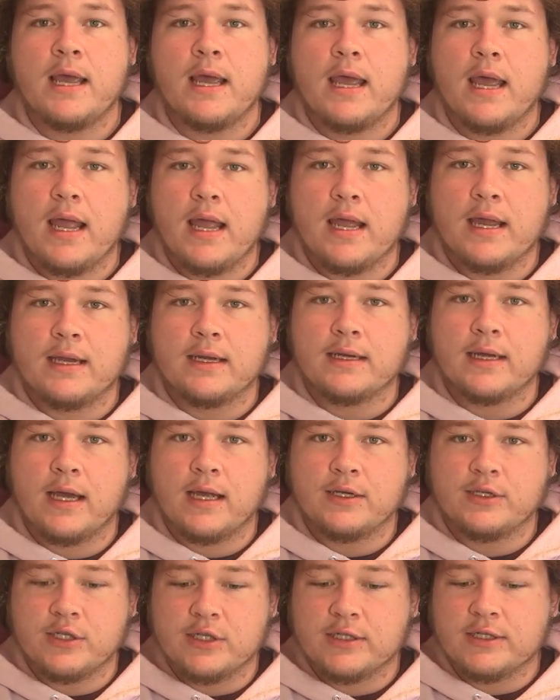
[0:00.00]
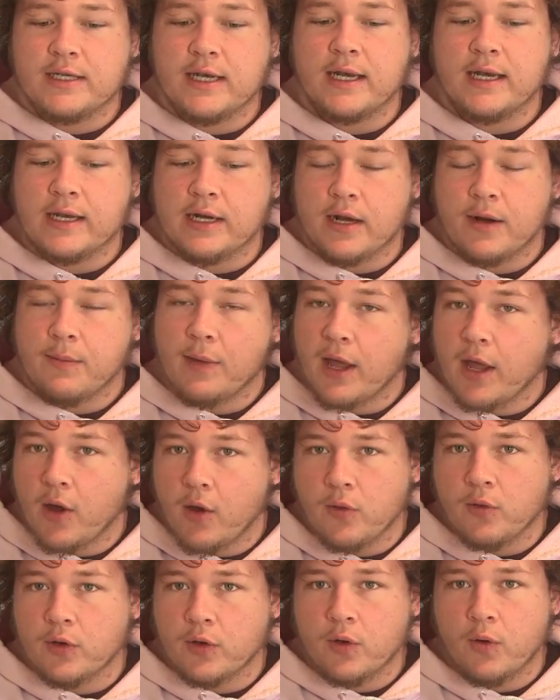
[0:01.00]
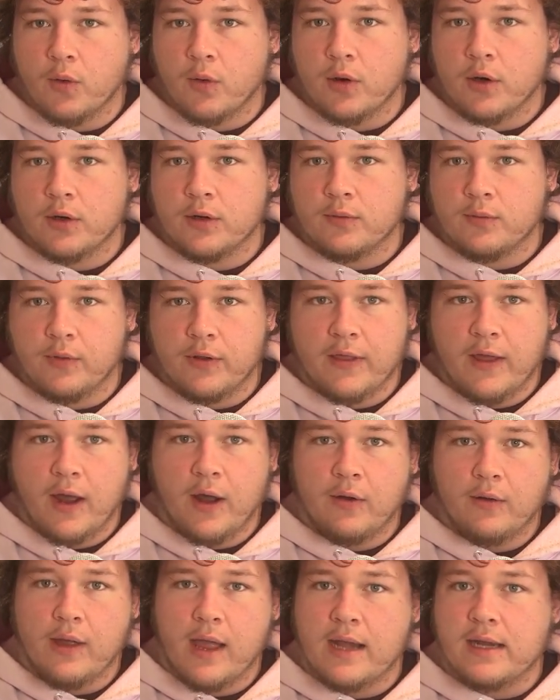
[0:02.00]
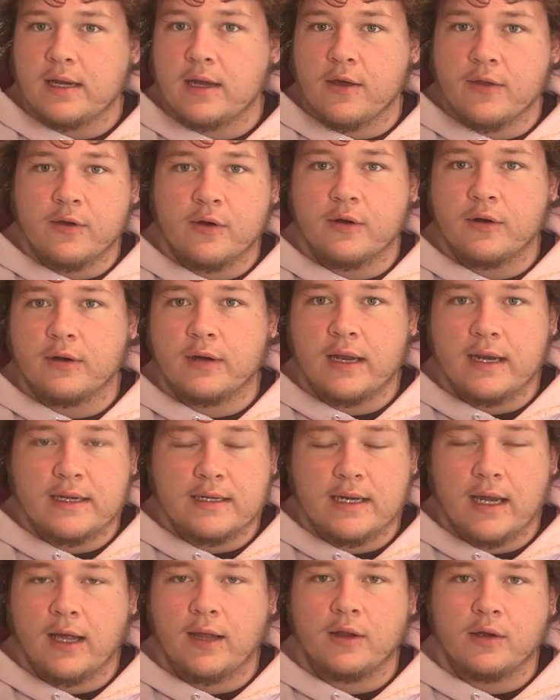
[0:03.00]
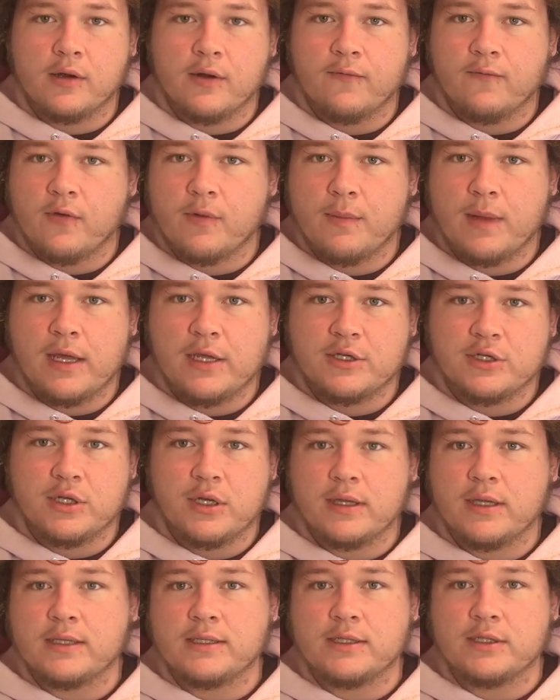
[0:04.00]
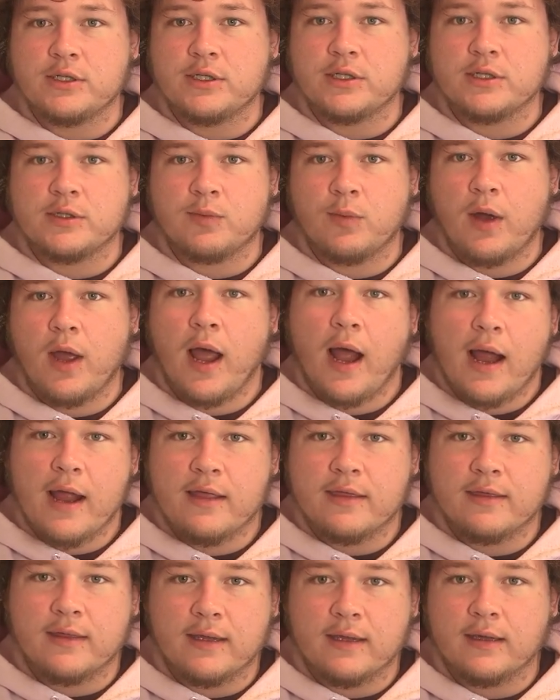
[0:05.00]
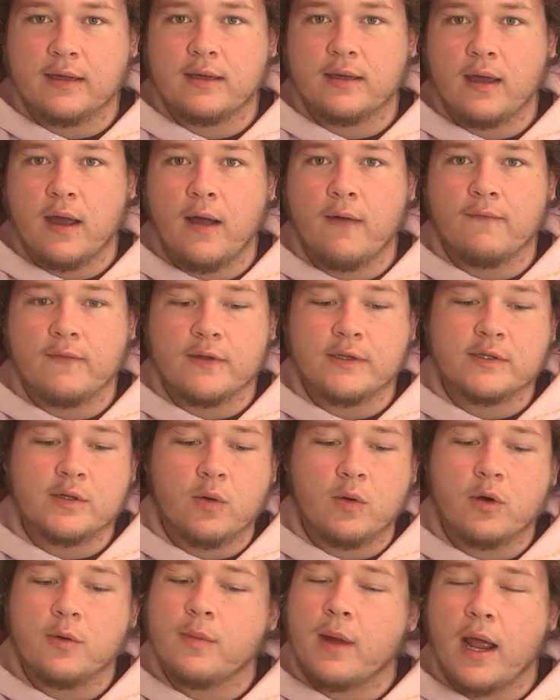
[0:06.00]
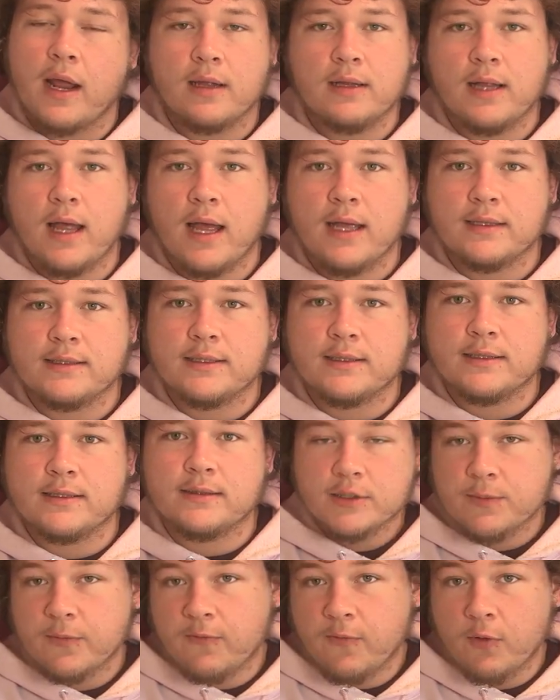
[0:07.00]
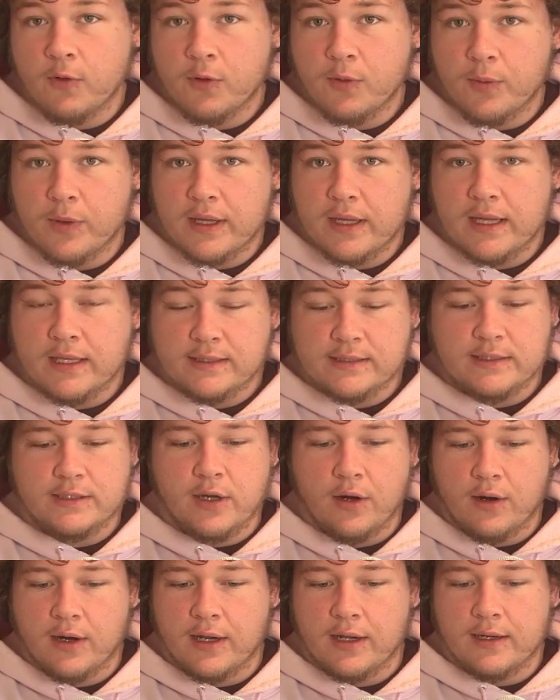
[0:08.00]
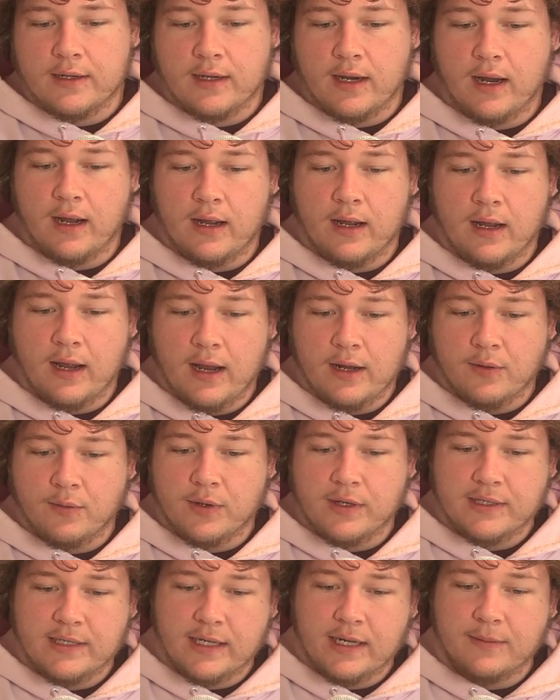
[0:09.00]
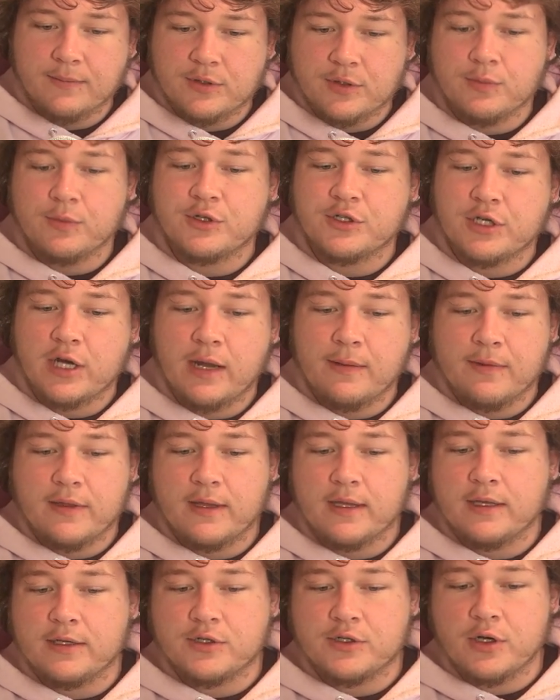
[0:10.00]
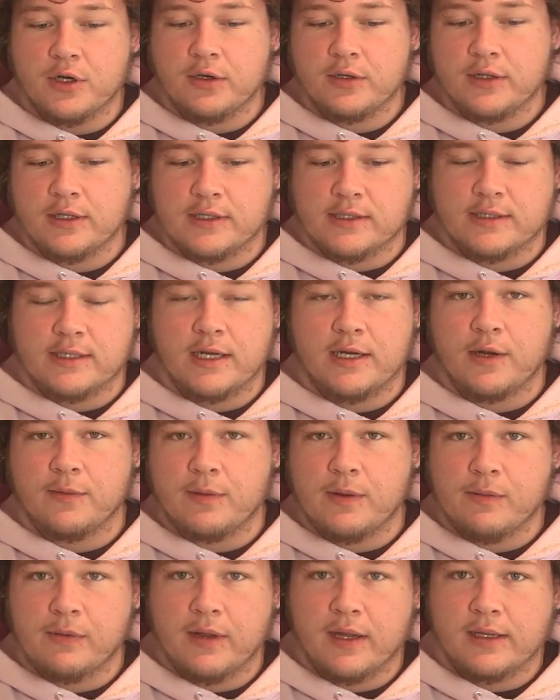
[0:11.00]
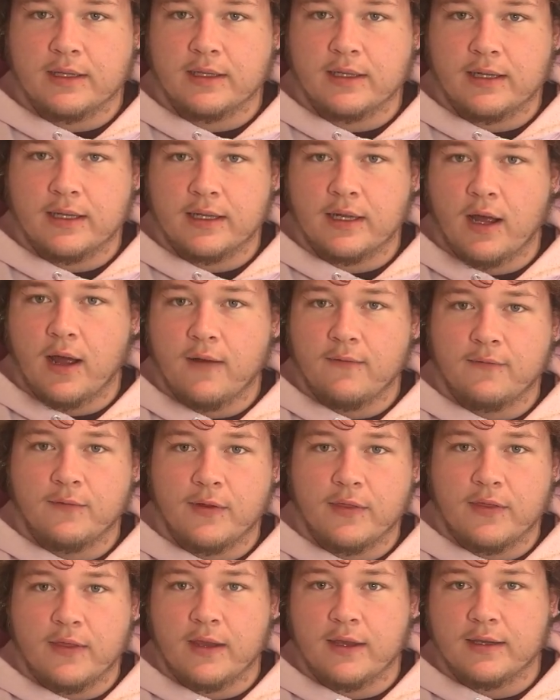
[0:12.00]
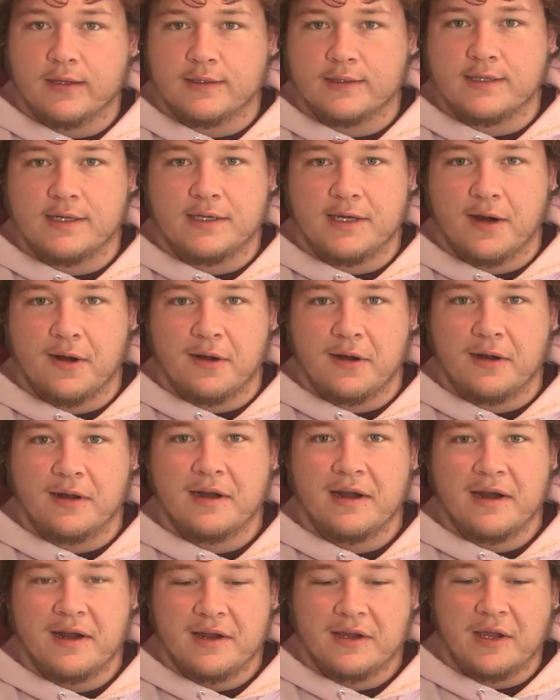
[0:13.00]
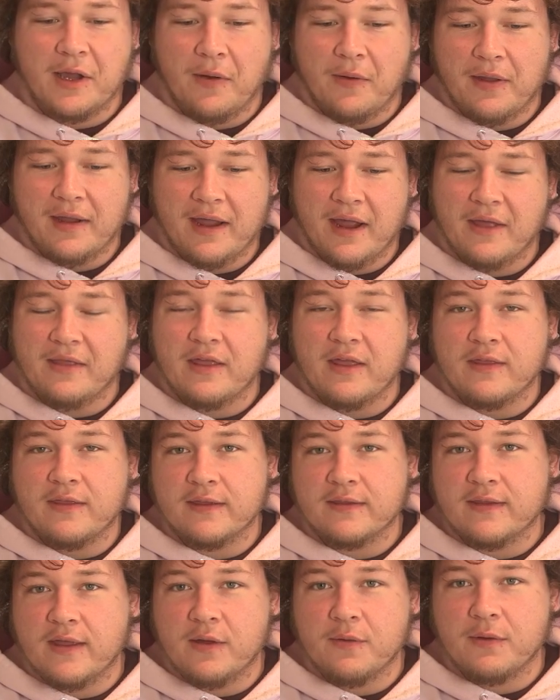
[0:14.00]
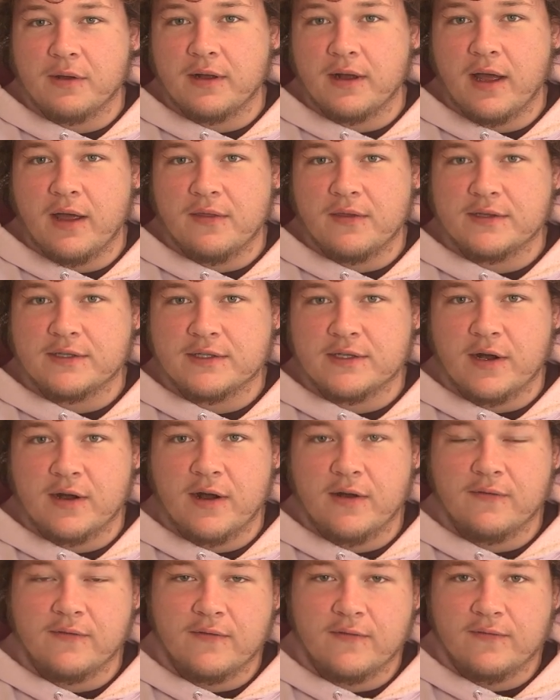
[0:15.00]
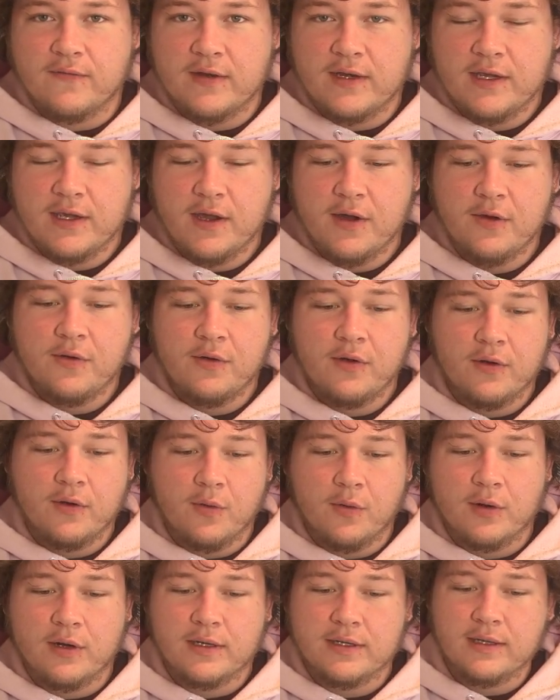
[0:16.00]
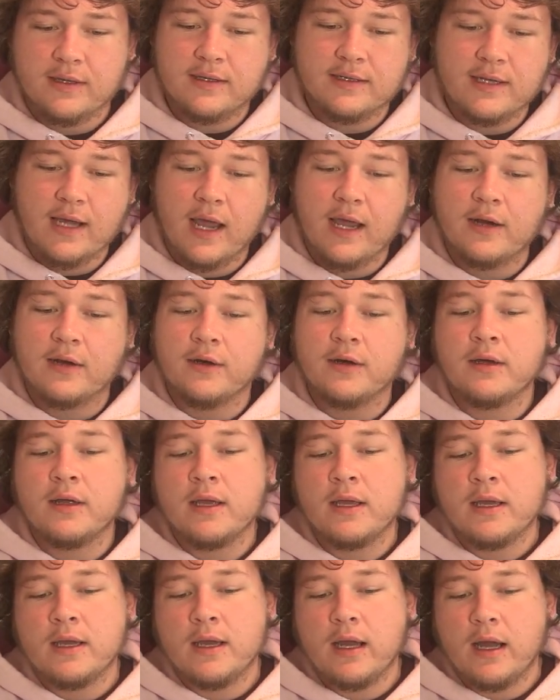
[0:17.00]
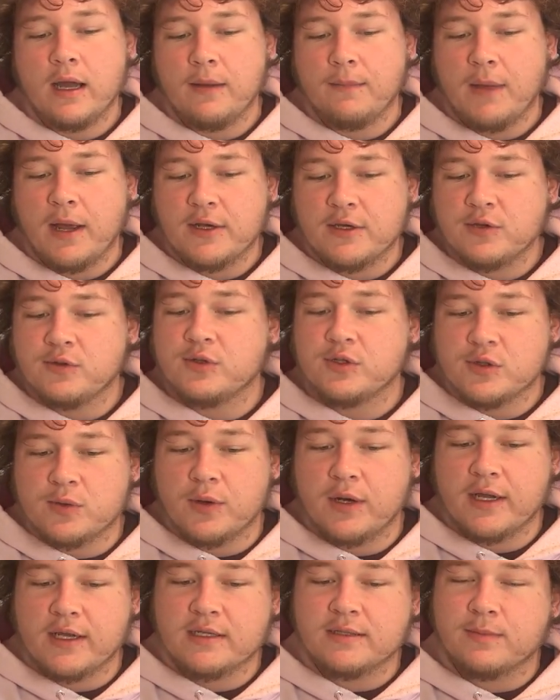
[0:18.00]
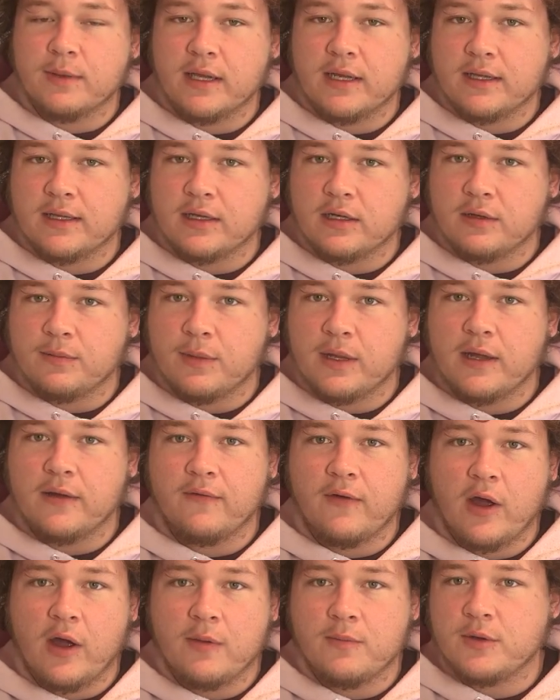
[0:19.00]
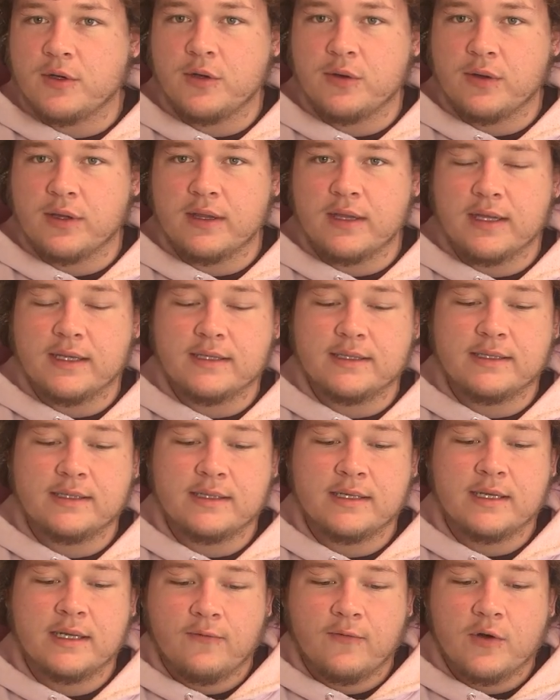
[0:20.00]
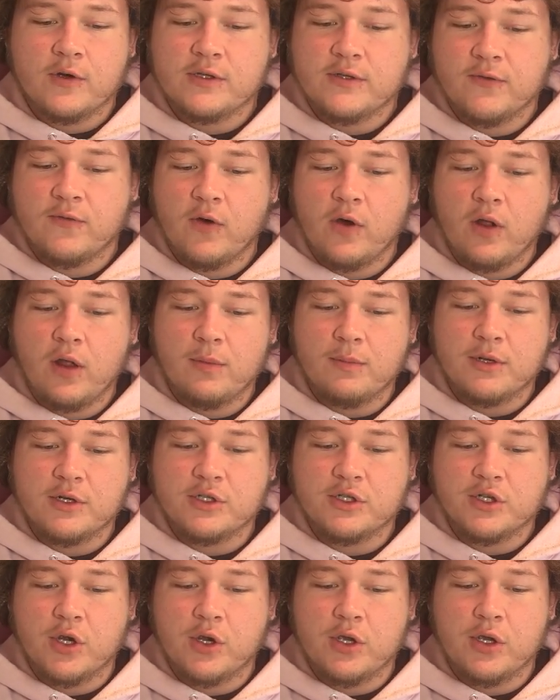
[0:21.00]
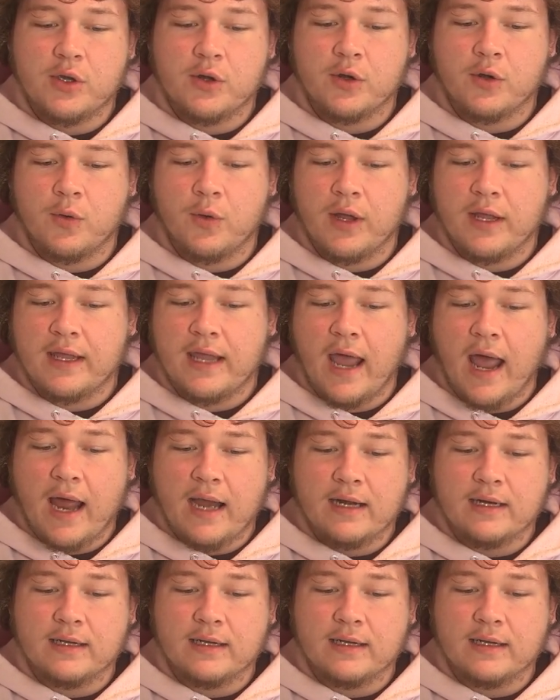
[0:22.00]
and just did it on my own accord without any other intel or information. This is just what I think of this quarterback class. So before we get started, I don't want to take up too much time in the intro because I know people like to click off when things aren't going how they think they will at the start of the video, according to the title. I do just want to explain a little bit of how I'm doing this. First of all, I'm going to show you a quick at a